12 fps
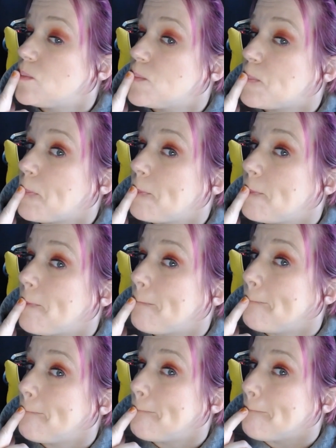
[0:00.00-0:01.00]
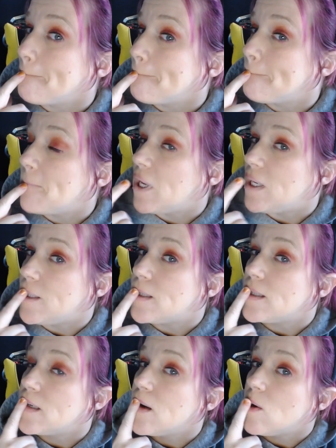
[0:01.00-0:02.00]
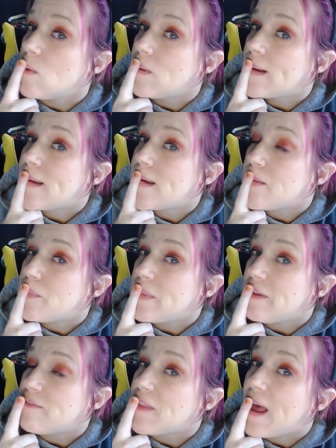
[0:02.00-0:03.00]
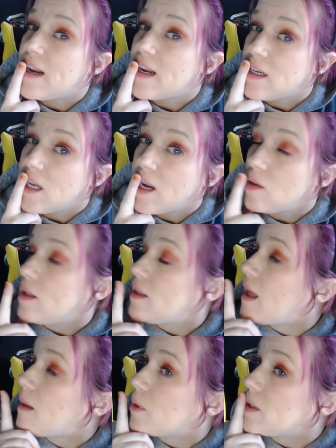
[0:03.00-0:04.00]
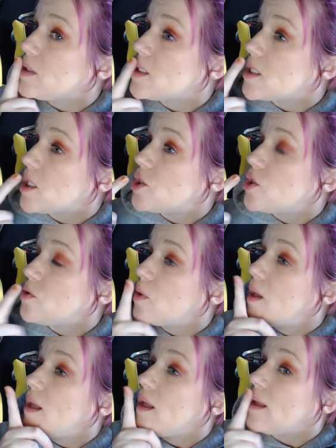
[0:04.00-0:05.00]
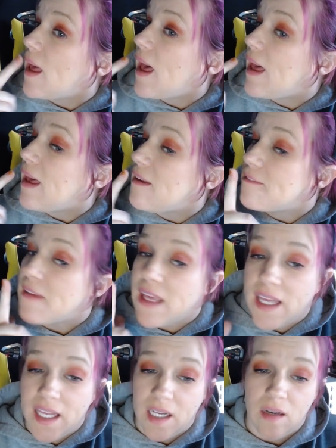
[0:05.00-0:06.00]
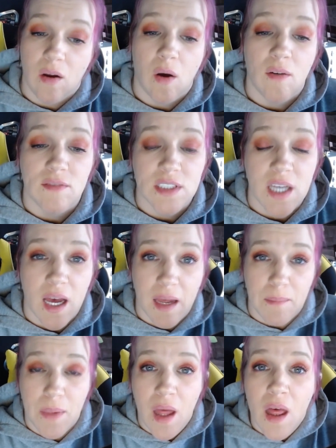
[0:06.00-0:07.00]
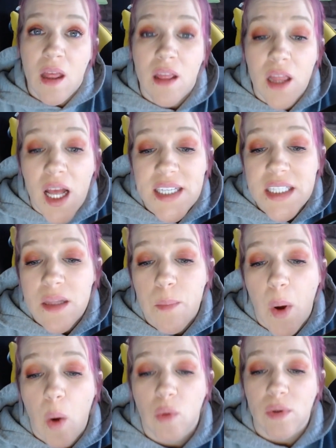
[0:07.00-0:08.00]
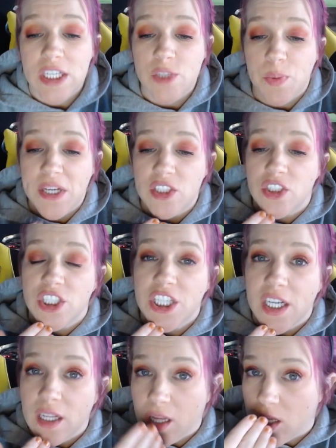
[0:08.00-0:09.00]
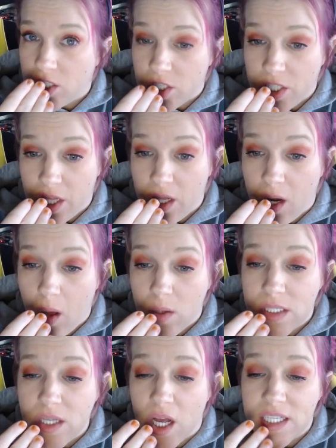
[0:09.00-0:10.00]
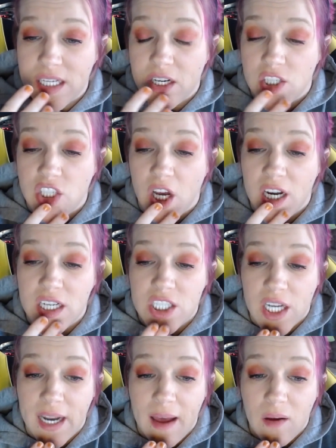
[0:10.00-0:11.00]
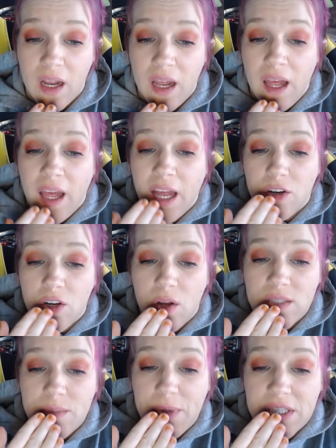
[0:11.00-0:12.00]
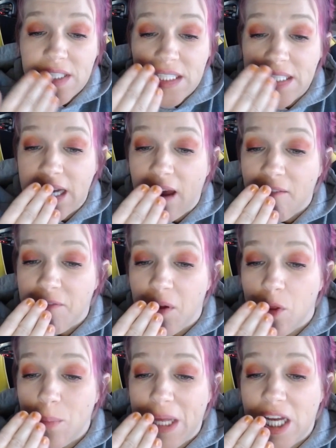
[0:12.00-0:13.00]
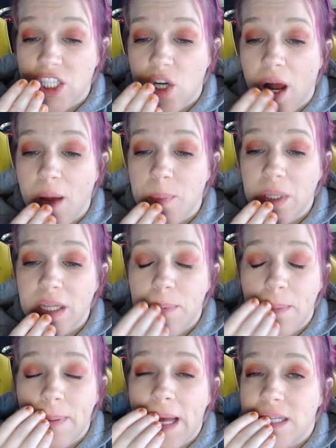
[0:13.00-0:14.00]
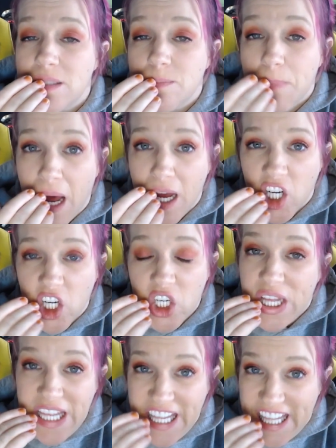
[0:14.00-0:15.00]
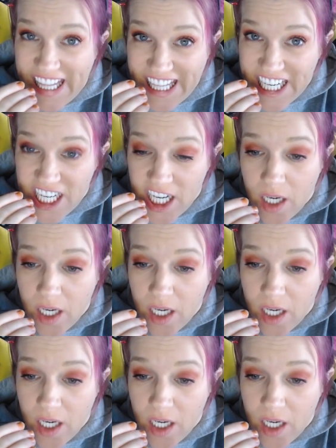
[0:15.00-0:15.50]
and it can go away and be flat, and not only that, but start to cave in over time. The loss of the bone ridge brings your chin closer to the nose, causing your jaw to jut out, and your nose appears to stick out further because your upper lip has puckered in.